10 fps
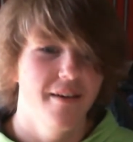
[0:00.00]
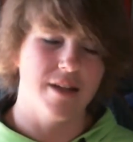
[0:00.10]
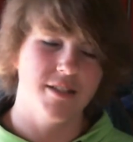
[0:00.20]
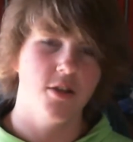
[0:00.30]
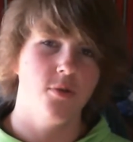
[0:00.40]

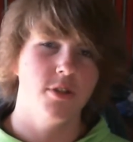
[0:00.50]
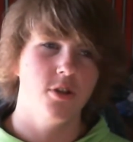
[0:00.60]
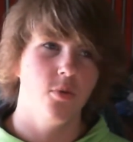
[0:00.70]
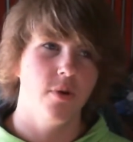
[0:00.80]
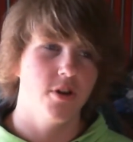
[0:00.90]
And it's always
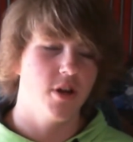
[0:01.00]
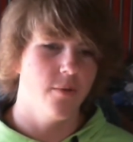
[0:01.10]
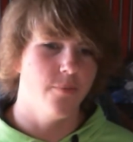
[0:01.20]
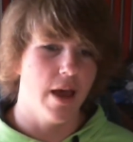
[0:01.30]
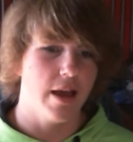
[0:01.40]
so weird to
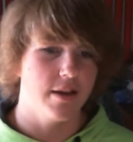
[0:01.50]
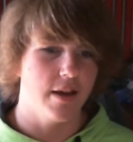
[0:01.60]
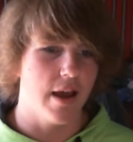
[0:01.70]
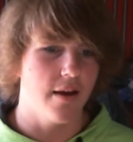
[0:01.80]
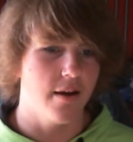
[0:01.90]
come back
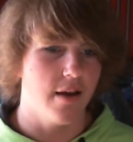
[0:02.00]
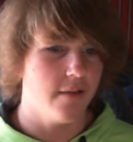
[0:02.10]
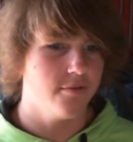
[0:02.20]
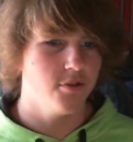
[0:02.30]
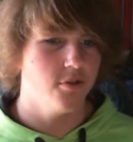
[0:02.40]

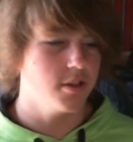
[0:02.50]
after,